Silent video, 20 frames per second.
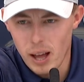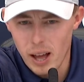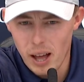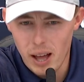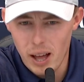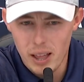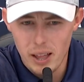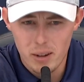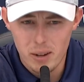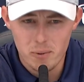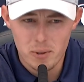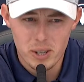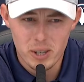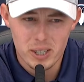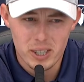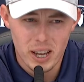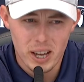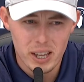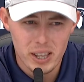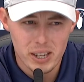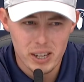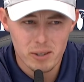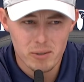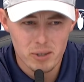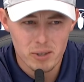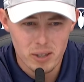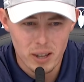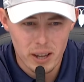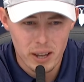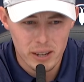I want to say that it
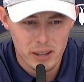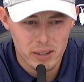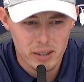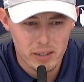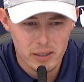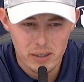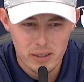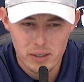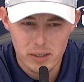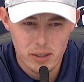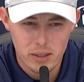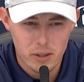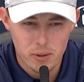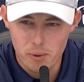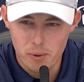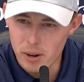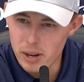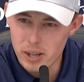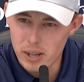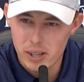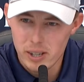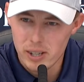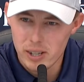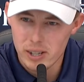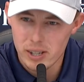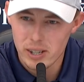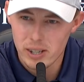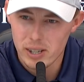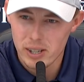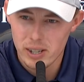was like 3,
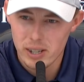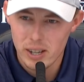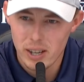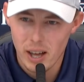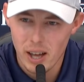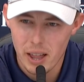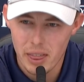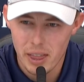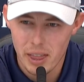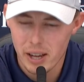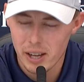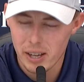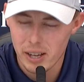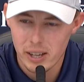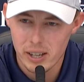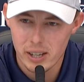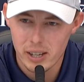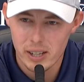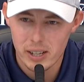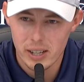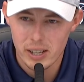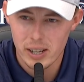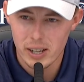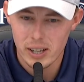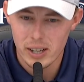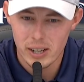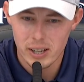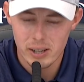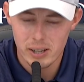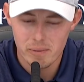I think.
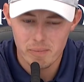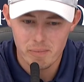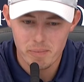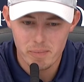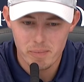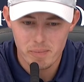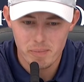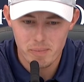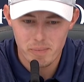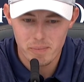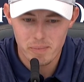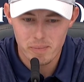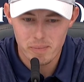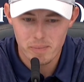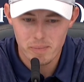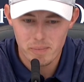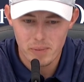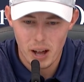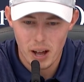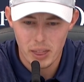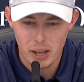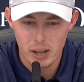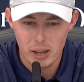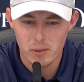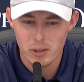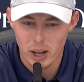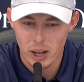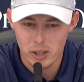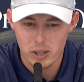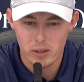I think it
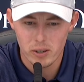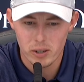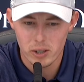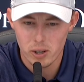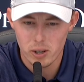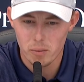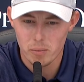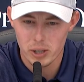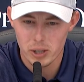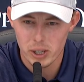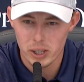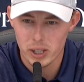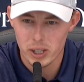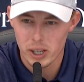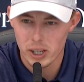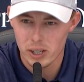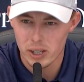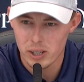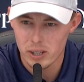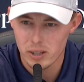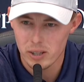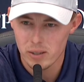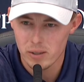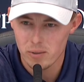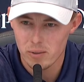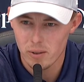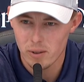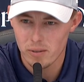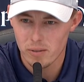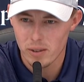was actually only top 16 that
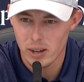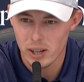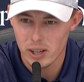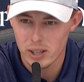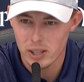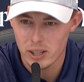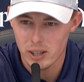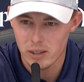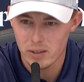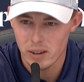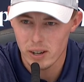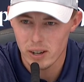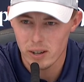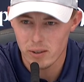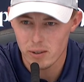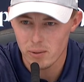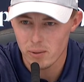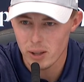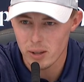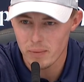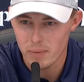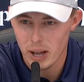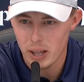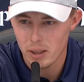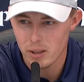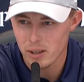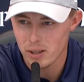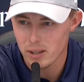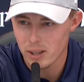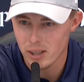qualified, so I don't know what the
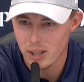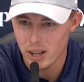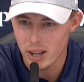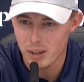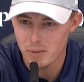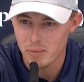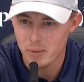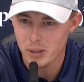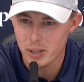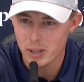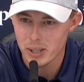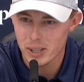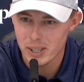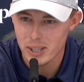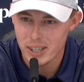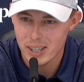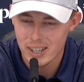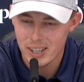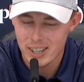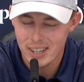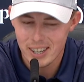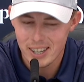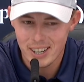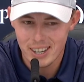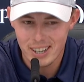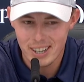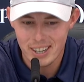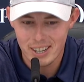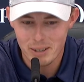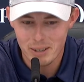maths is on that. But
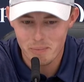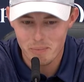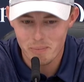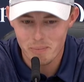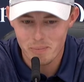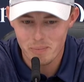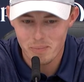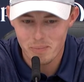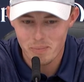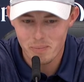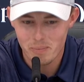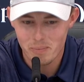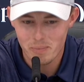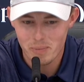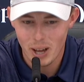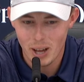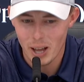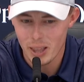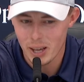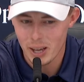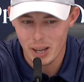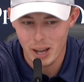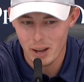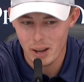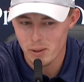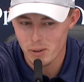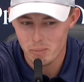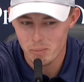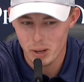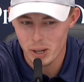I think I
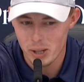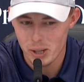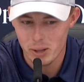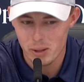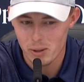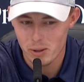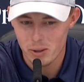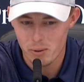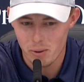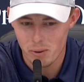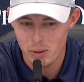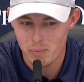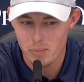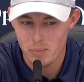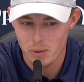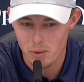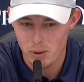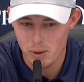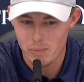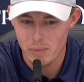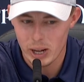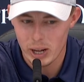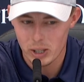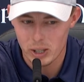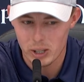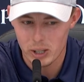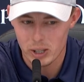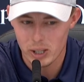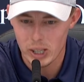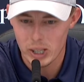only played 3
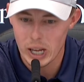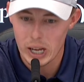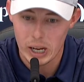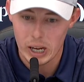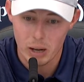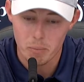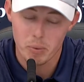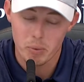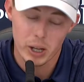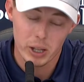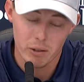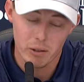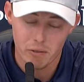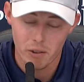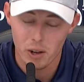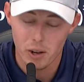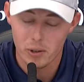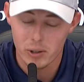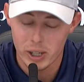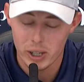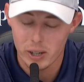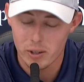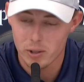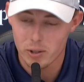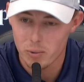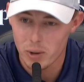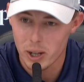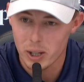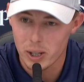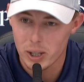matches, and then I played the following year as
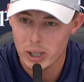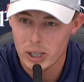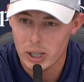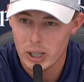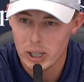well.